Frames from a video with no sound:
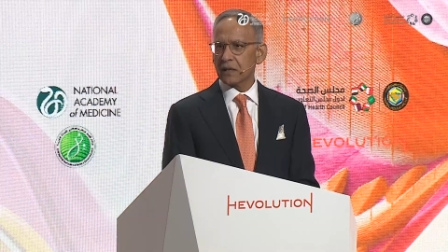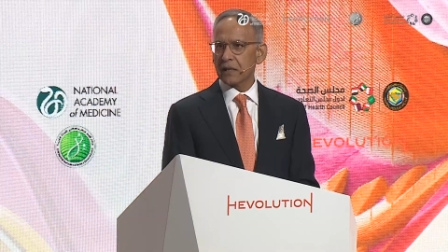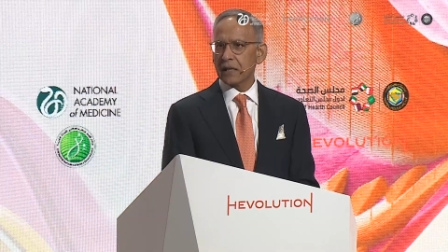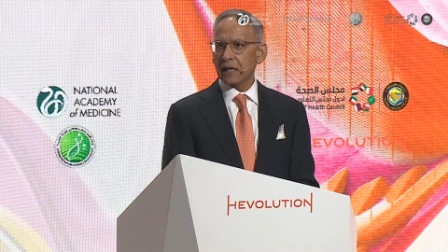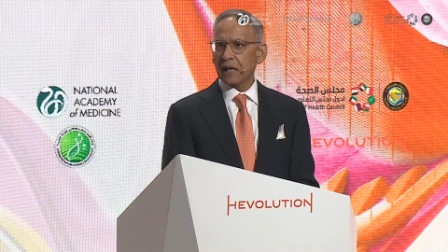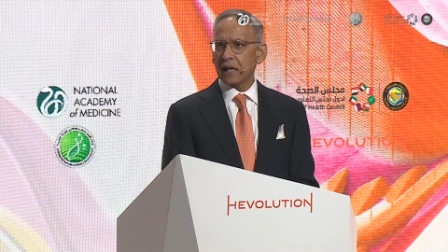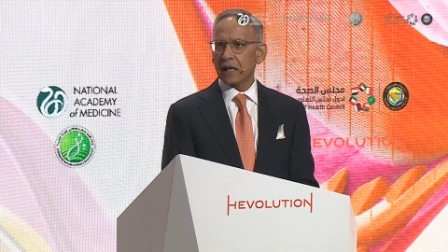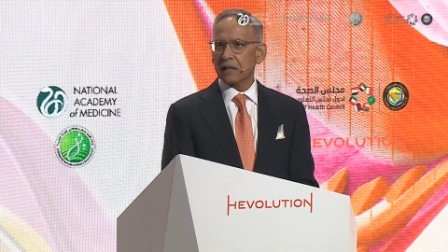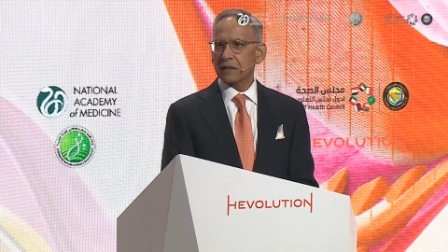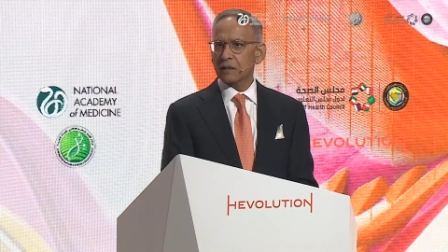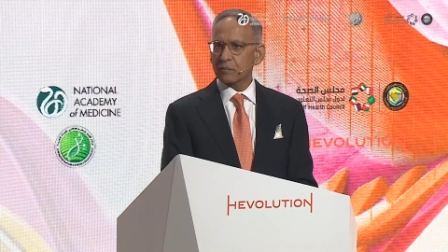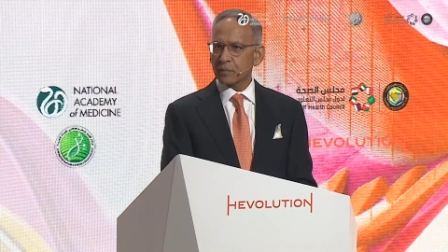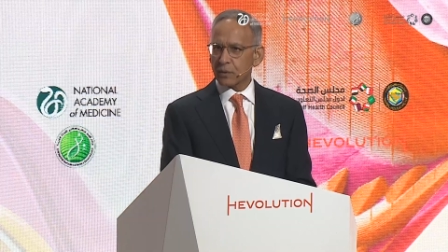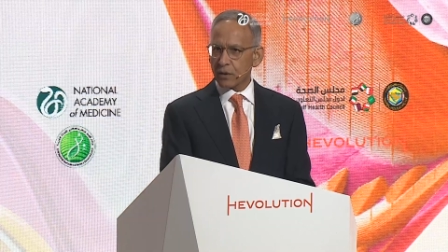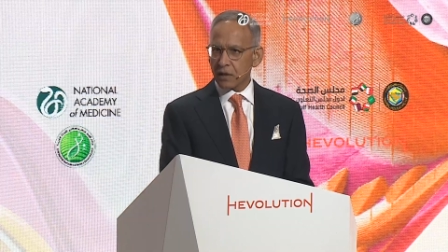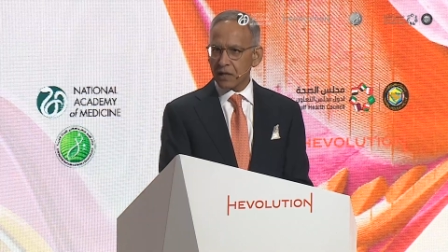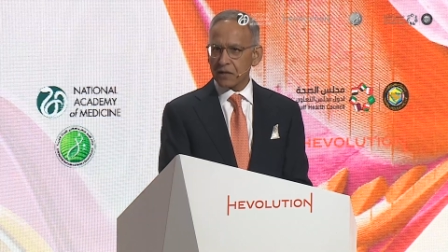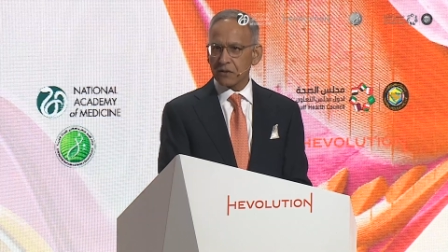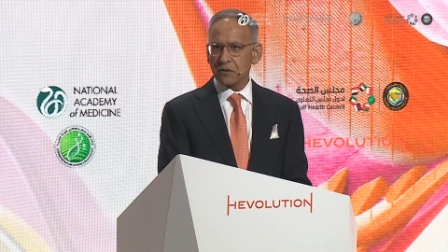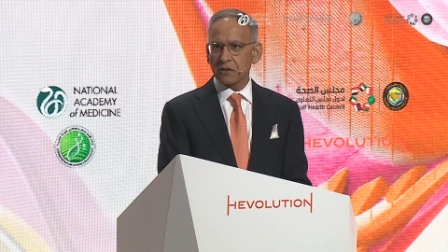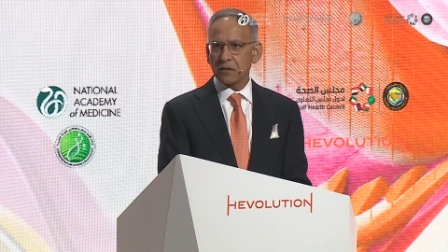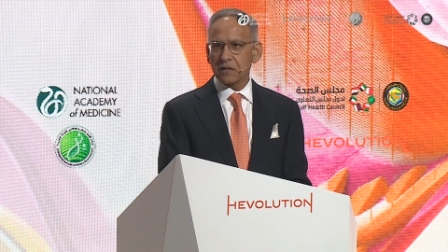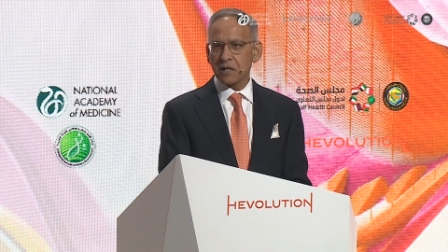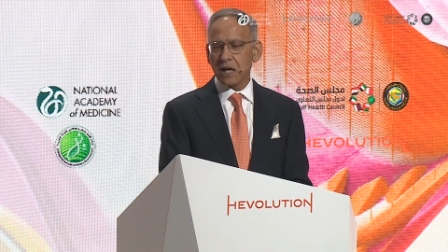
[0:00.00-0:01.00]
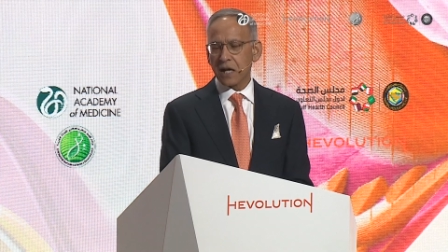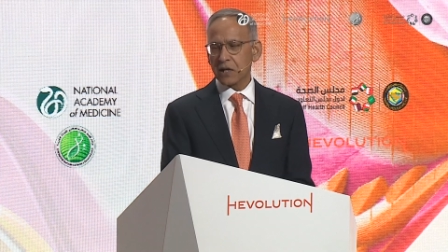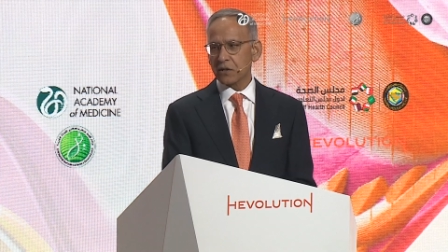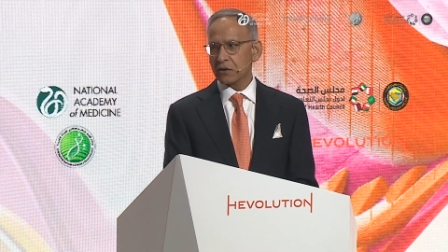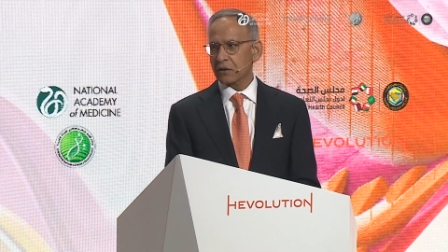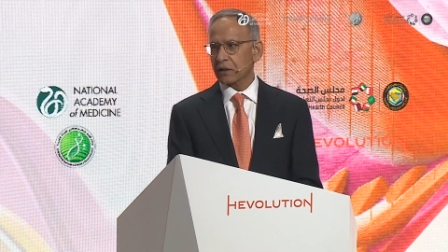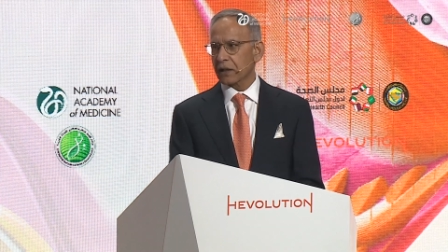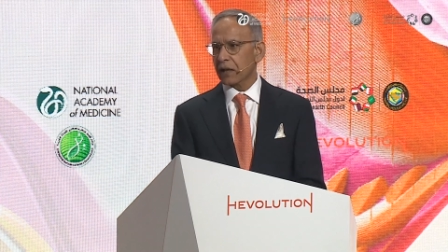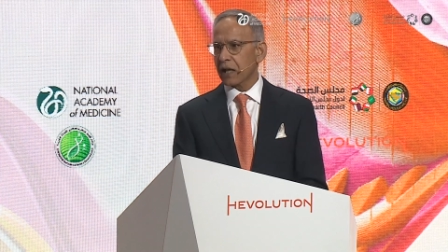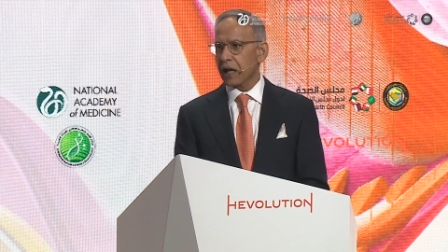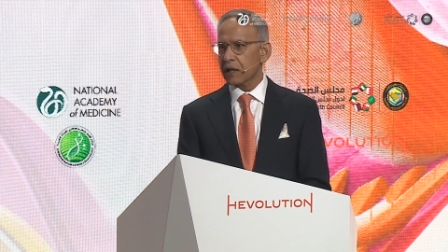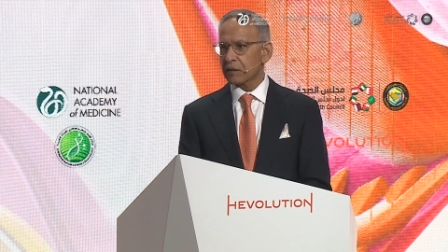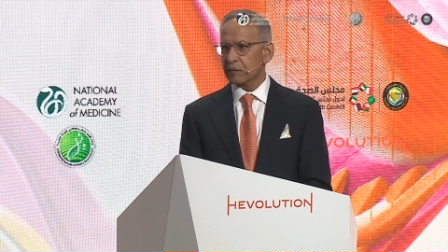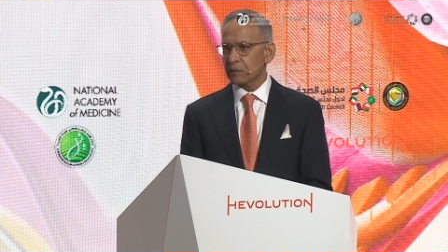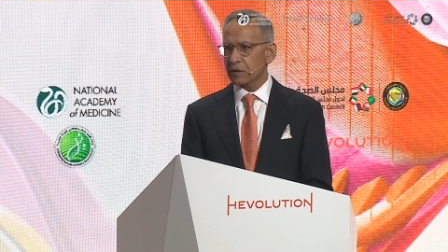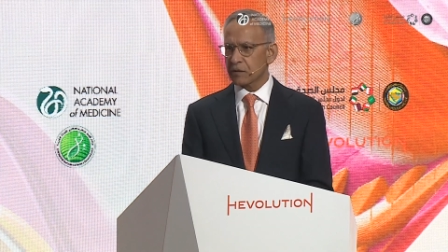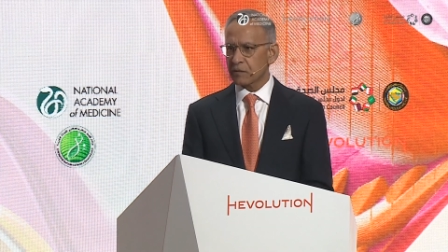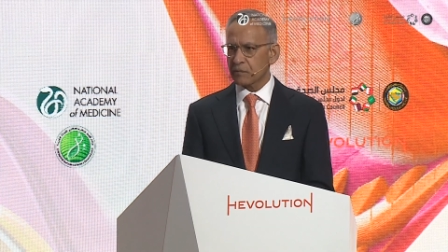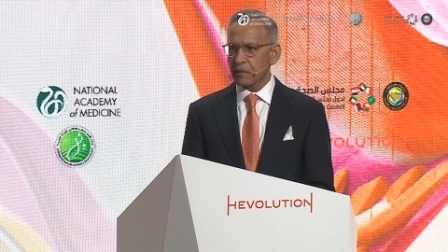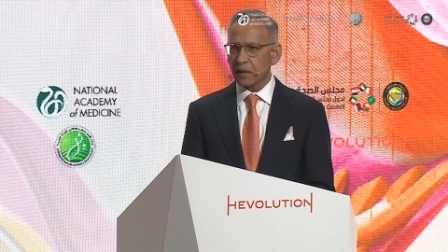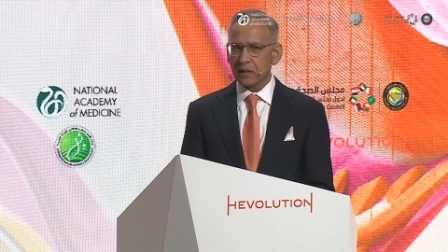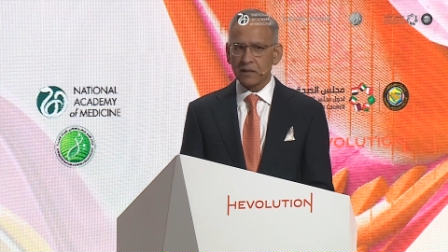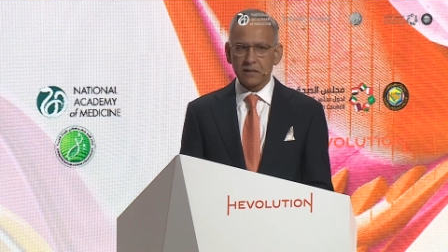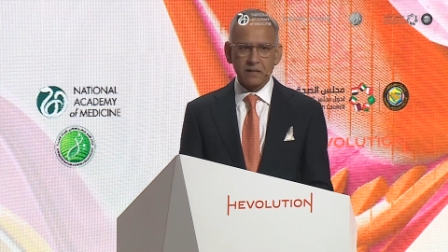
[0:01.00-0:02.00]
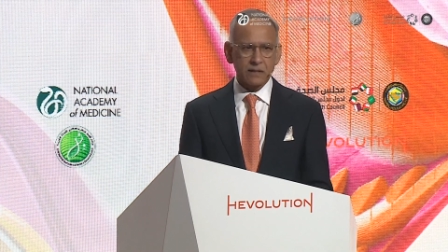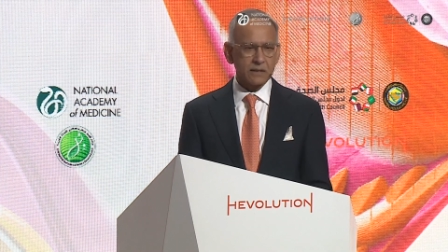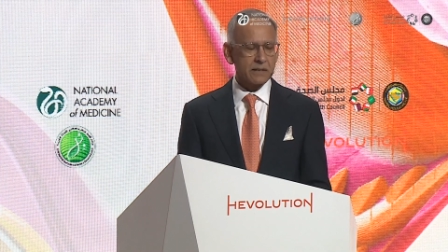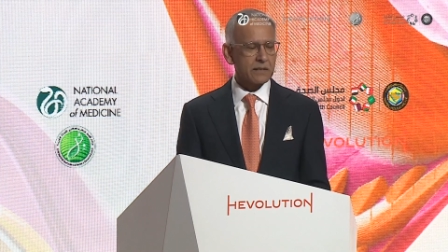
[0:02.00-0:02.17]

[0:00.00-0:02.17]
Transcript: and the president of the National Academy of Medicine